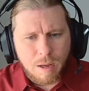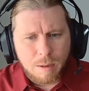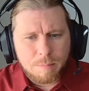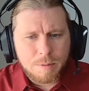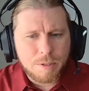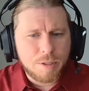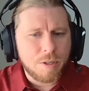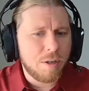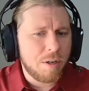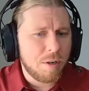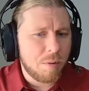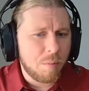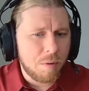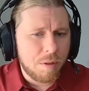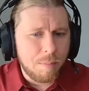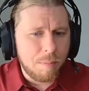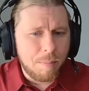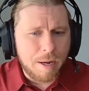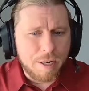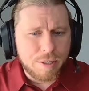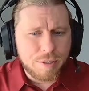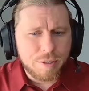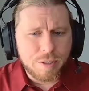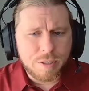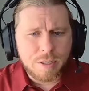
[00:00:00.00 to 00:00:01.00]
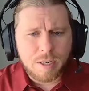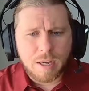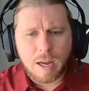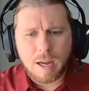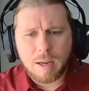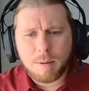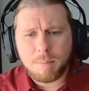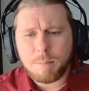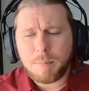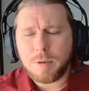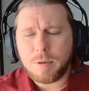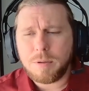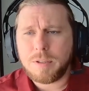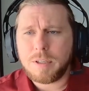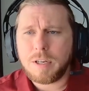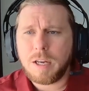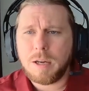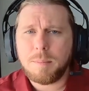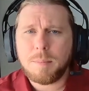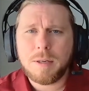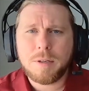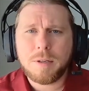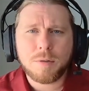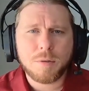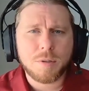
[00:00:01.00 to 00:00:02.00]
starting with the magic. I'm building
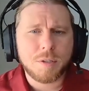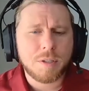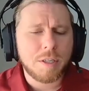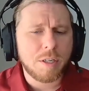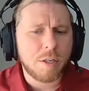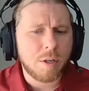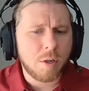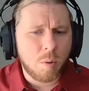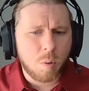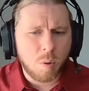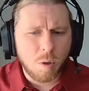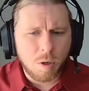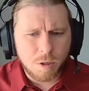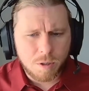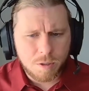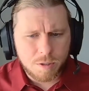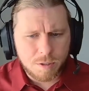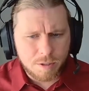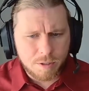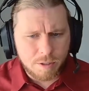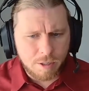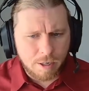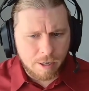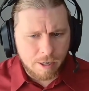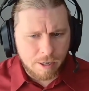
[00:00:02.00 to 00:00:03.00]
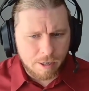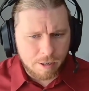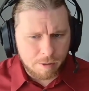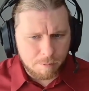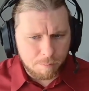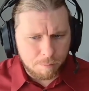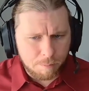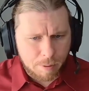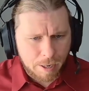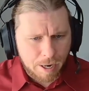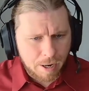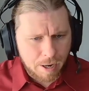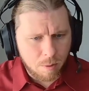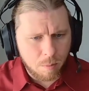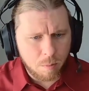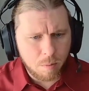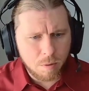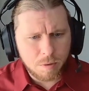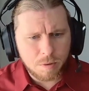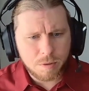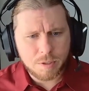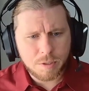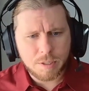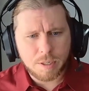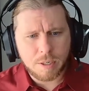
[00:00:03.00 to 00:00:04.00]
up interesting quirks and
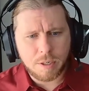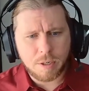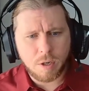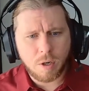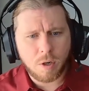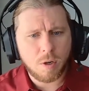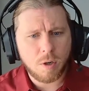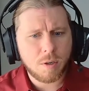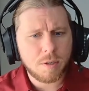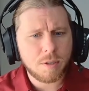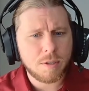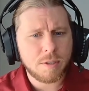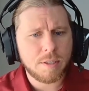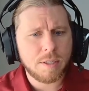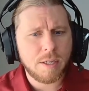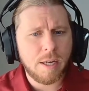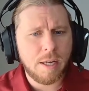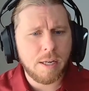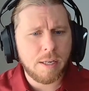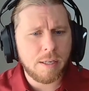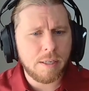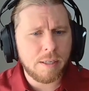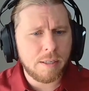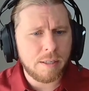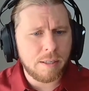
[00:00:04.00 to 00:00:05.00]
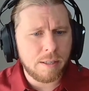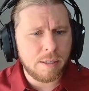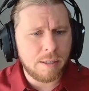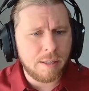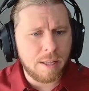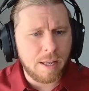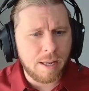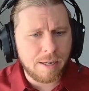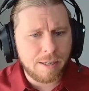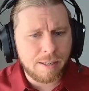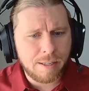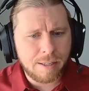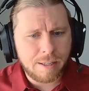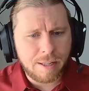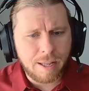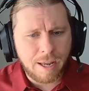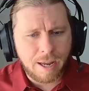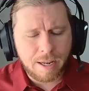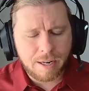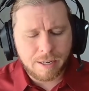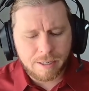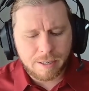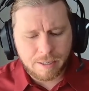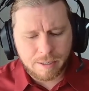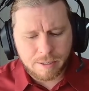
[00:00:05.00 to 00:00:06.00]
powers and hooks, and then
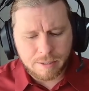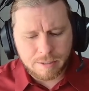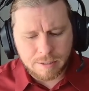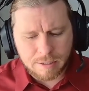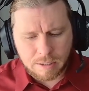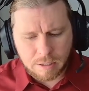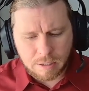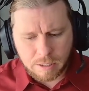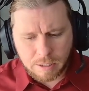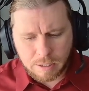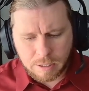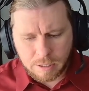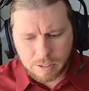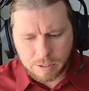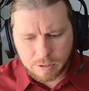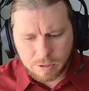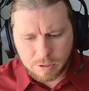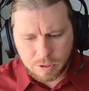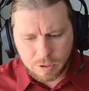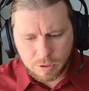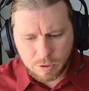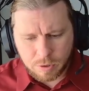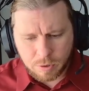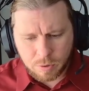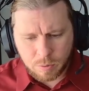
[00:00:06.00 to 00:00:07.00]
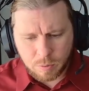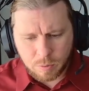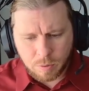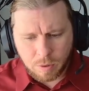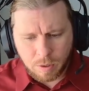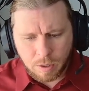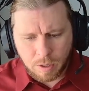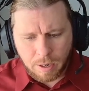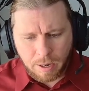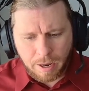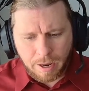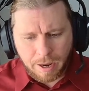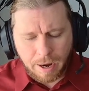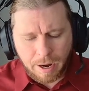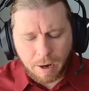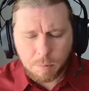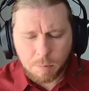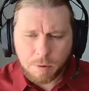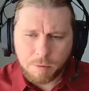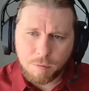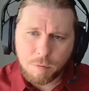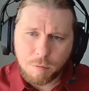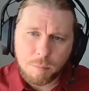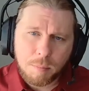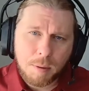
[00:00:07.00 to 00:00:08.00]
that is leading to how
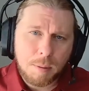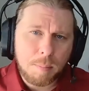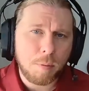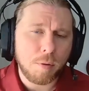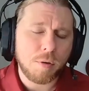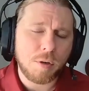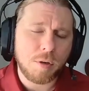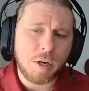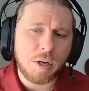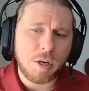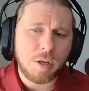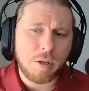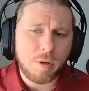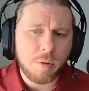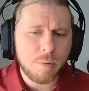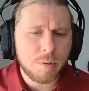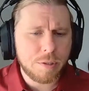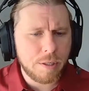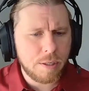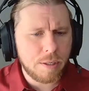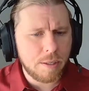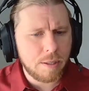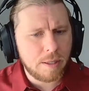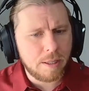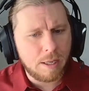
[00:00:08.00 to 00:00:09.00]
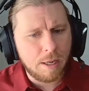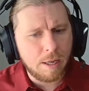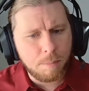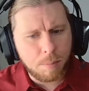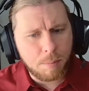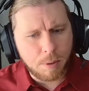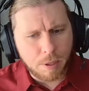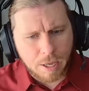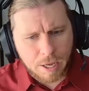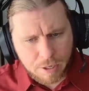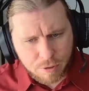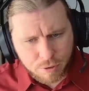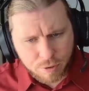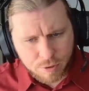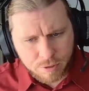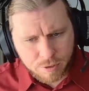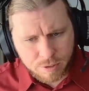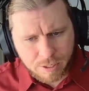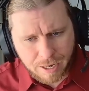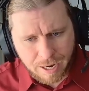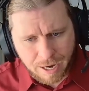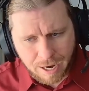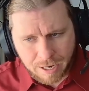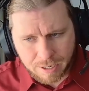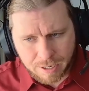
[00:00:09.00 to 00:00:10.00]
different people are going to use it, the
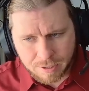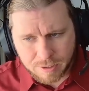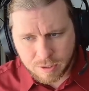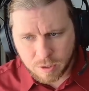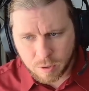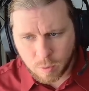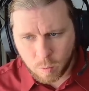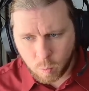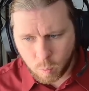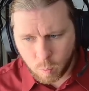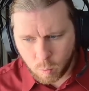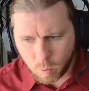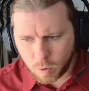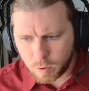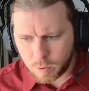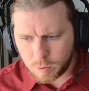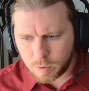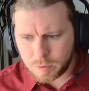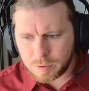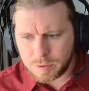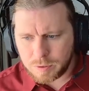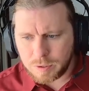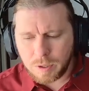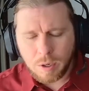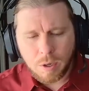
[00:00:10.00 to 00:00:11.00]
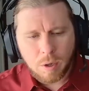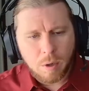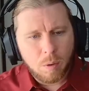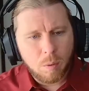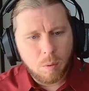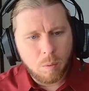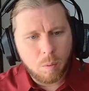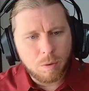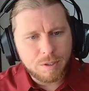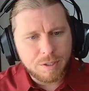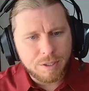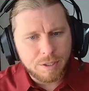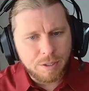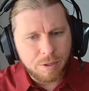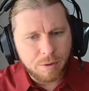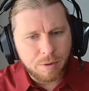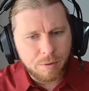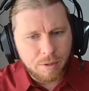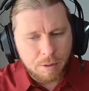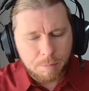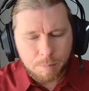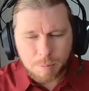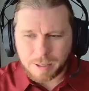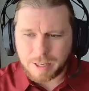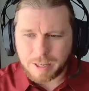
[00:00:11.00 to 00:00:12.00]
implications it has in the world. Once I know
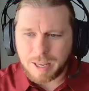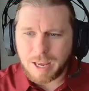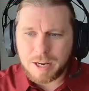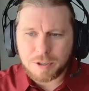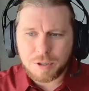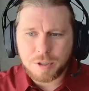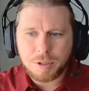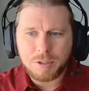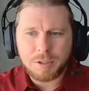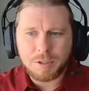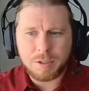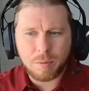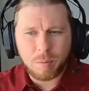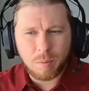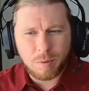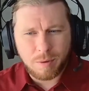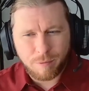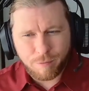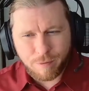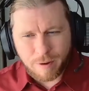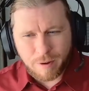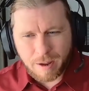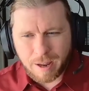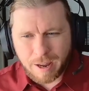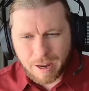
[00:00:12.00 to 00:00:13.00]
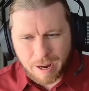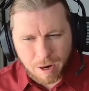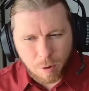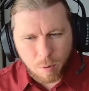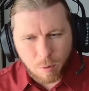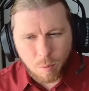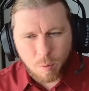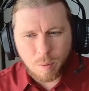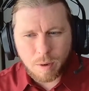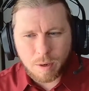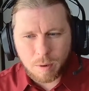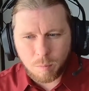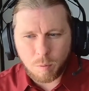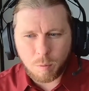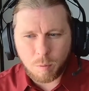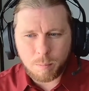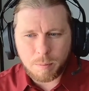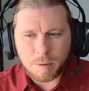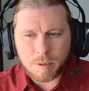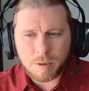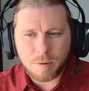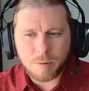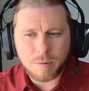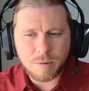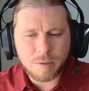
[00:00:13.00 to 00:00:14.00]
the implications and how it will
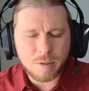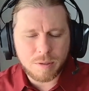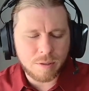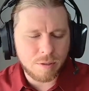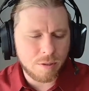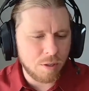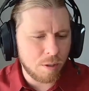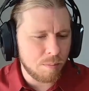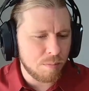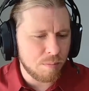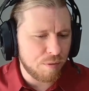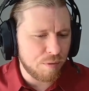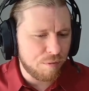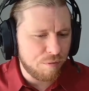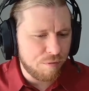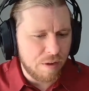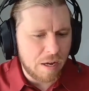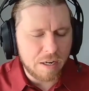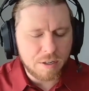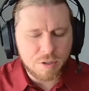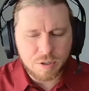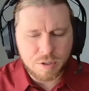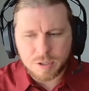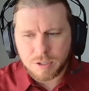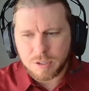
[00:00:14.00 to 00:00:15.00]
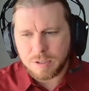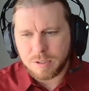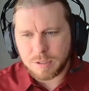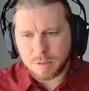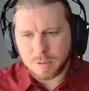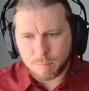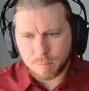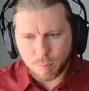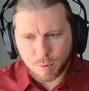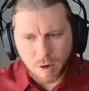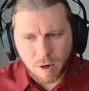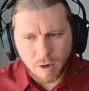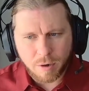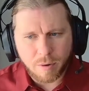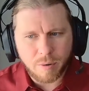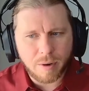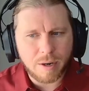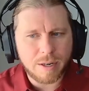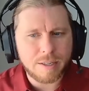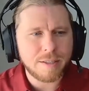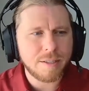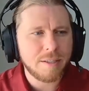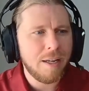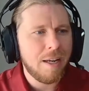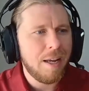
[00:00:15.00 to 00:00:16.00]
be used in terms of factions and
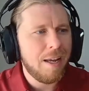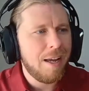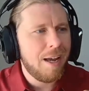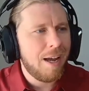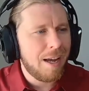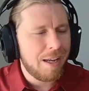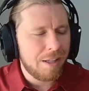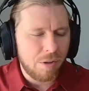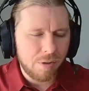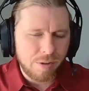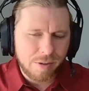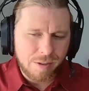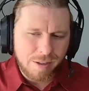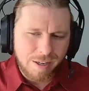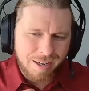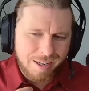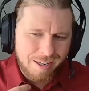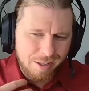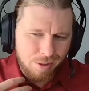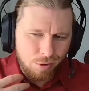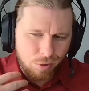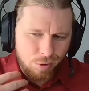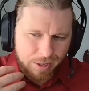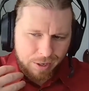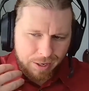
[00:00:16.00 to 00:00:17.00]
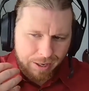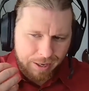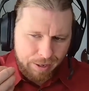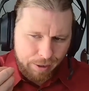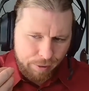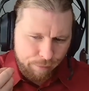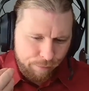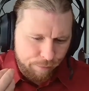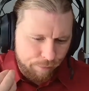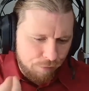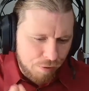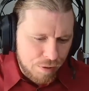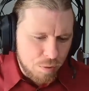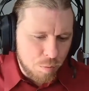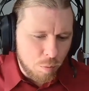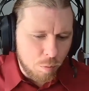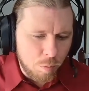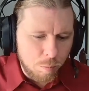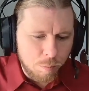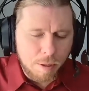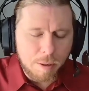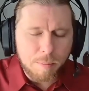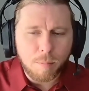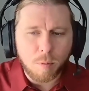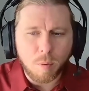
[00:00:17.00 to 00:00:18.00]
progress, I can look at
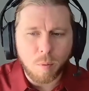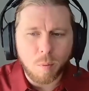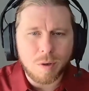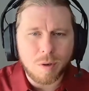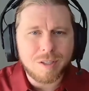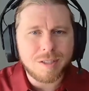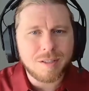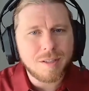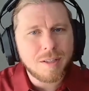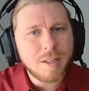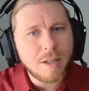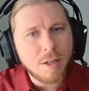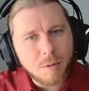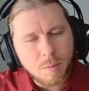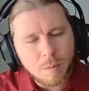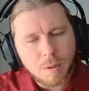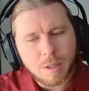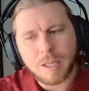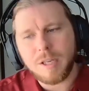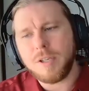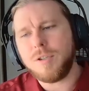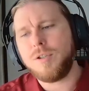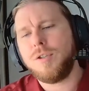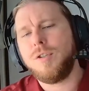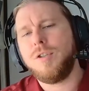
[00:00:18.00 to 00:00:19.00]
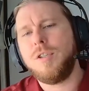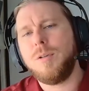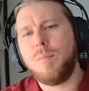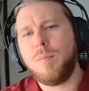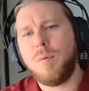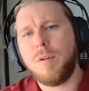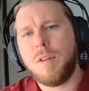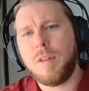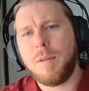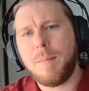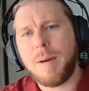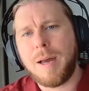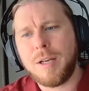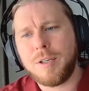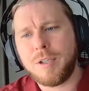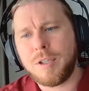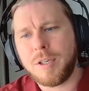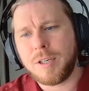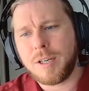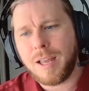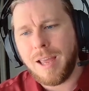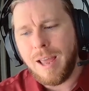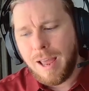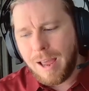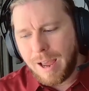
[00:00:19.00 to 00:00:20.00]
individual people. What's their relationship with the
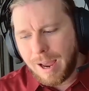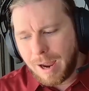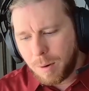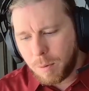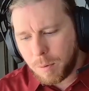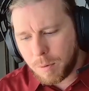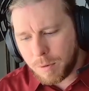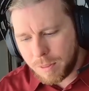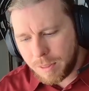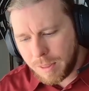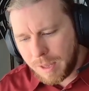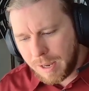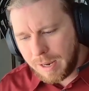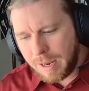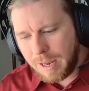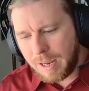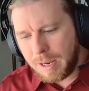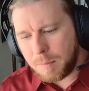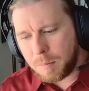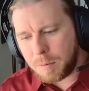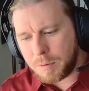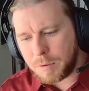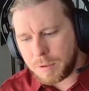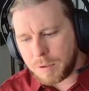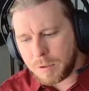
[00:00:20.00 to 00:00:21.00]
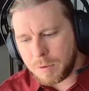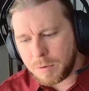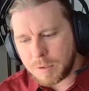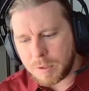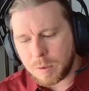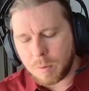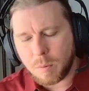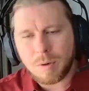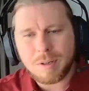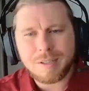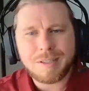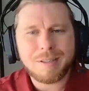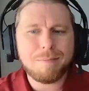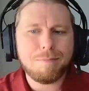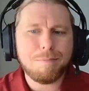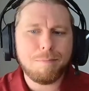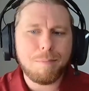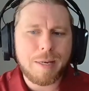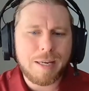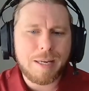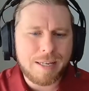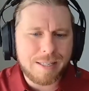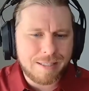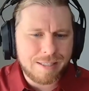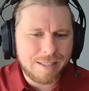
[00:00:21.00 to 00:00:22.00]
magic? How are they able to use it? What does it
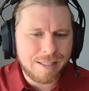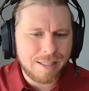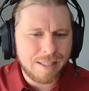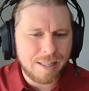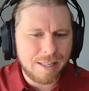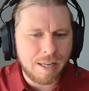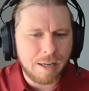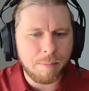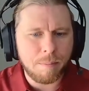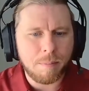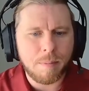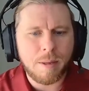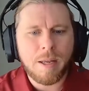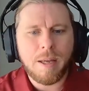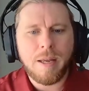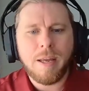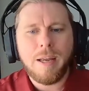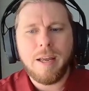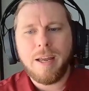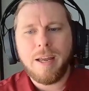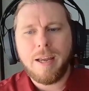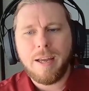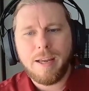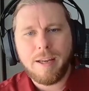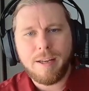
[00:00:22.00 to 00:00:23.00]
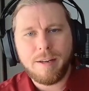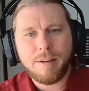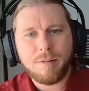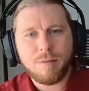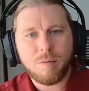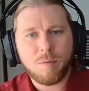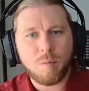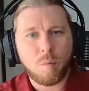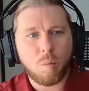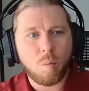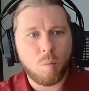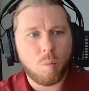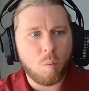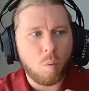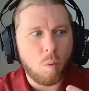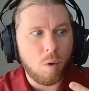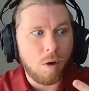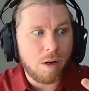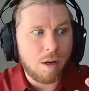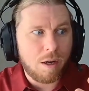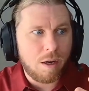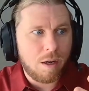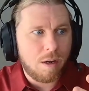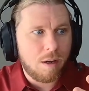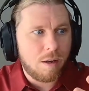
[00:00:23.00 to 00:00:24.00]
mean to them? And
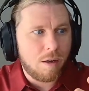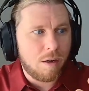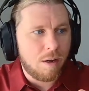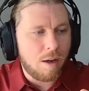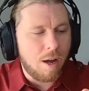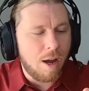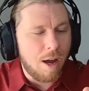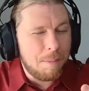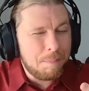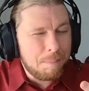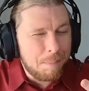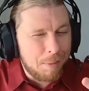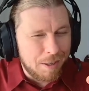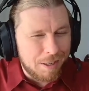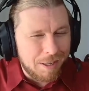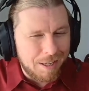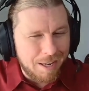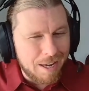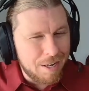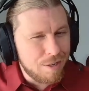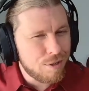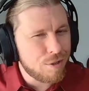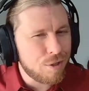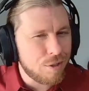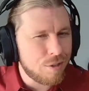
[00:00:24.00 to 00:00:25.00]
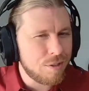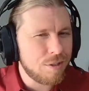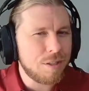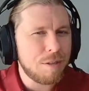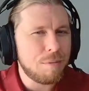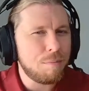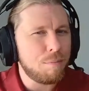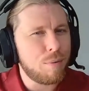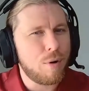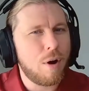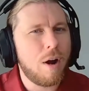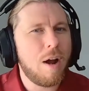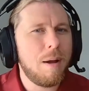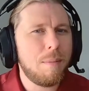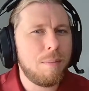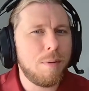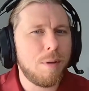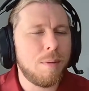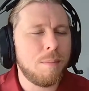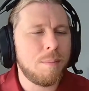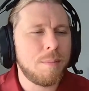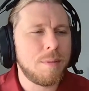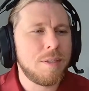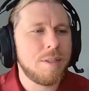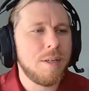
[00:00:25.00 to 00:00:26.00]
what complications and
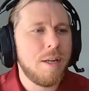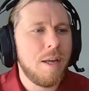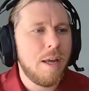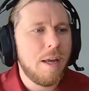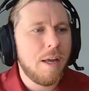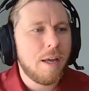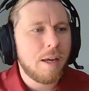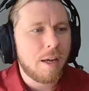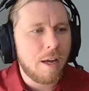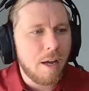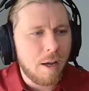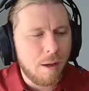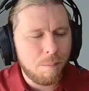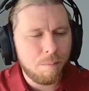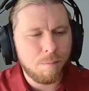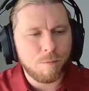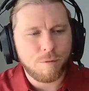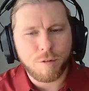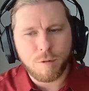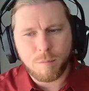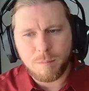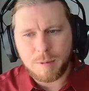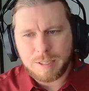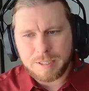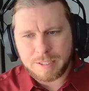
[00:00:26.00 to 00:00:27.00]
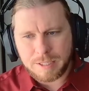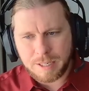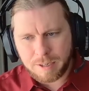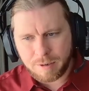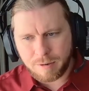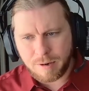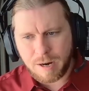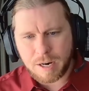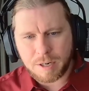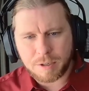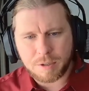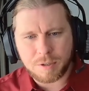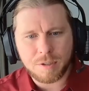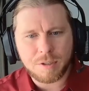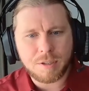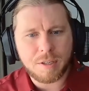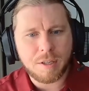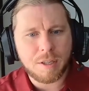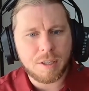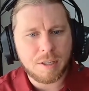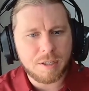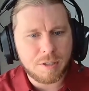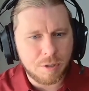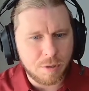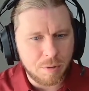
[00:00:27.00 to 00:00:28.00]
problems come from these interactions
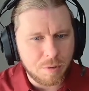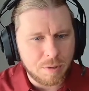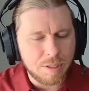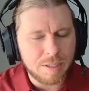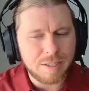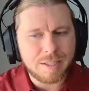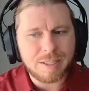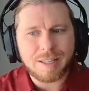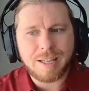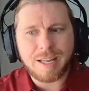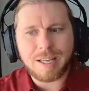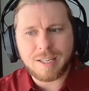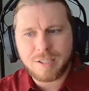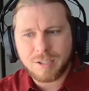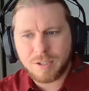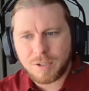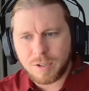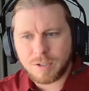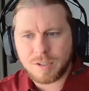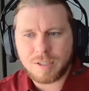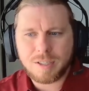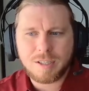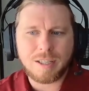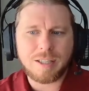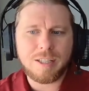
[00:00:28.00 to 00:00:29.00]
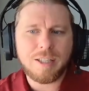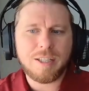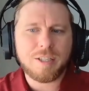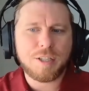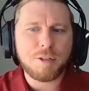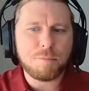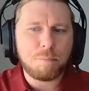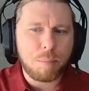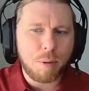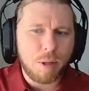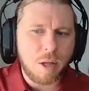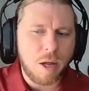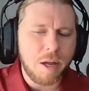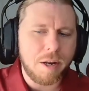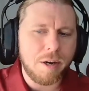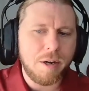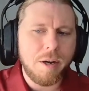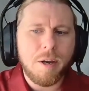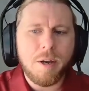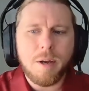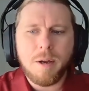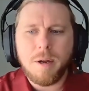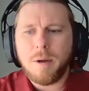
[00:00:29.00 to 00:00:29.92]
and these uses? And that starts to lead to plot.